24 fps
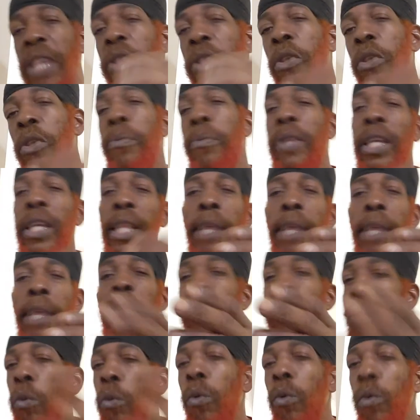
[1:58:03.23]
something. Let me
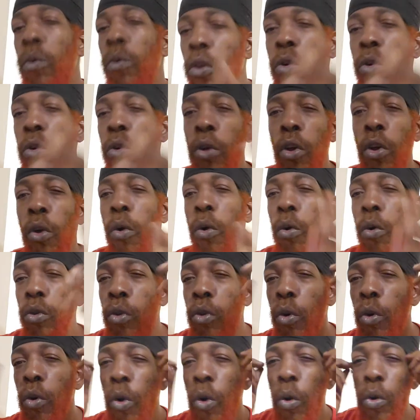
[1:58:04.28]
know.
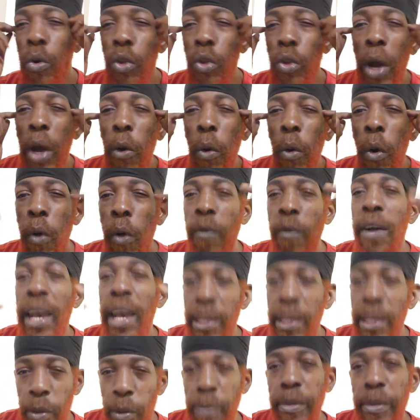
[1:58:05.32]

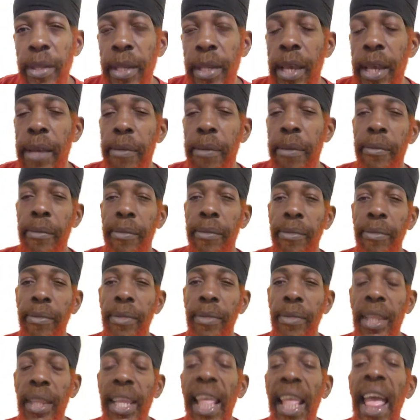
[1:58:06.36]
Overs when they say.
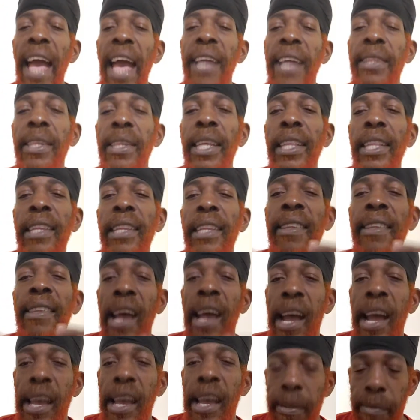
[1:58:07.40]
I said a
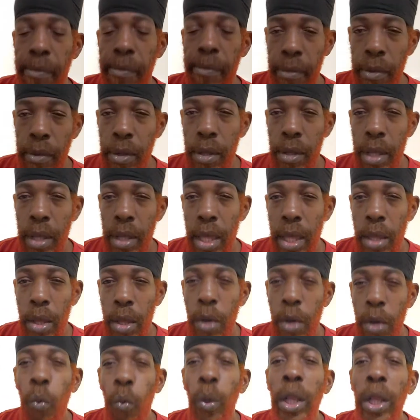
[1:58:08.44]
time
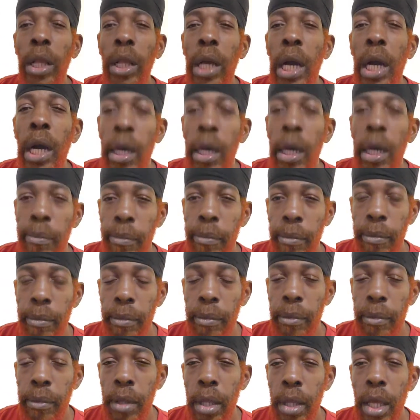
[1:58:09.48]
will come
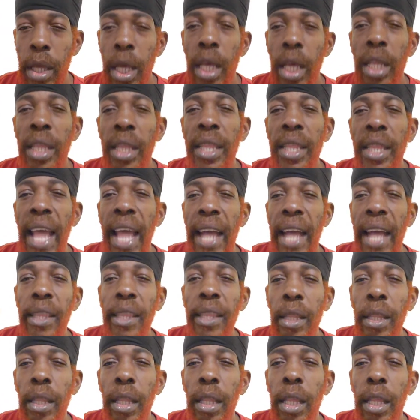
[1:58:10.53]
that
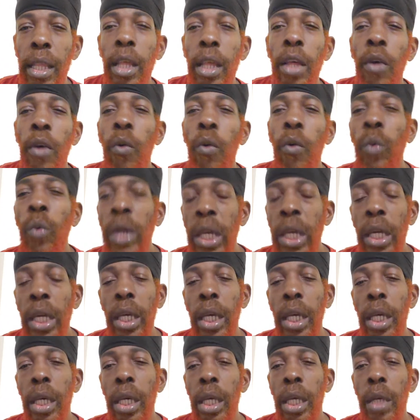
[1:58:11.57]

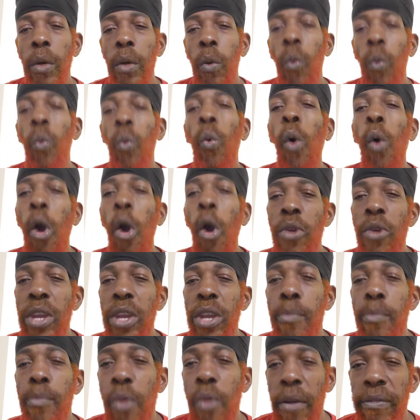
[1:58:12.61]
we
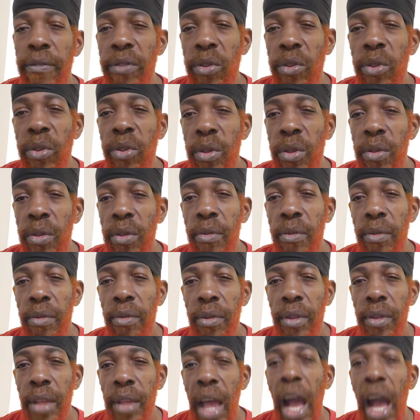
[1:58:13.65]
warrior brothers,
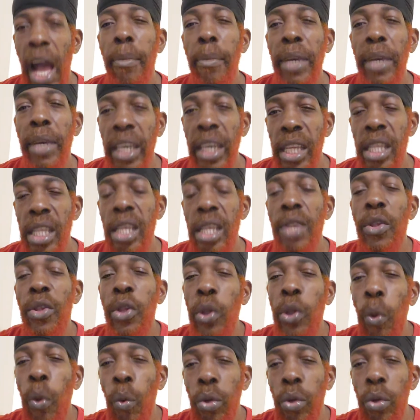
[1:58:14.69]
Armageddon
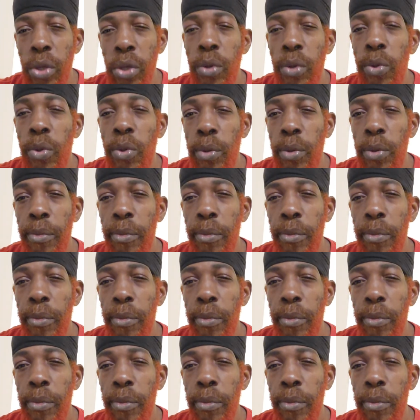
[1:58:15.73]
soldiers,